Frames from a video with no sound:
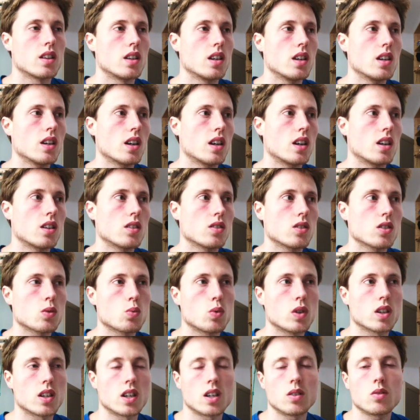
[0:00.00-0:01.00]
They are
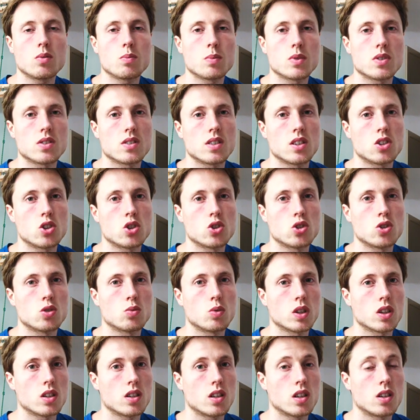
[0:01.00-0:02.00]
not one hundred percent
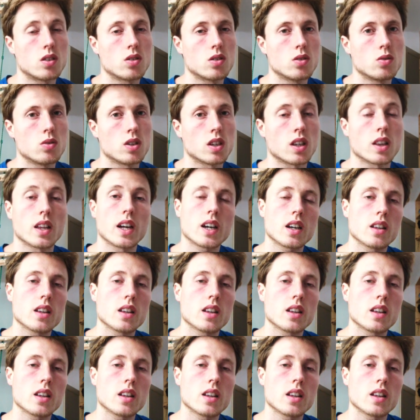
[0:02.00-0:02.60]
sure what they are doing.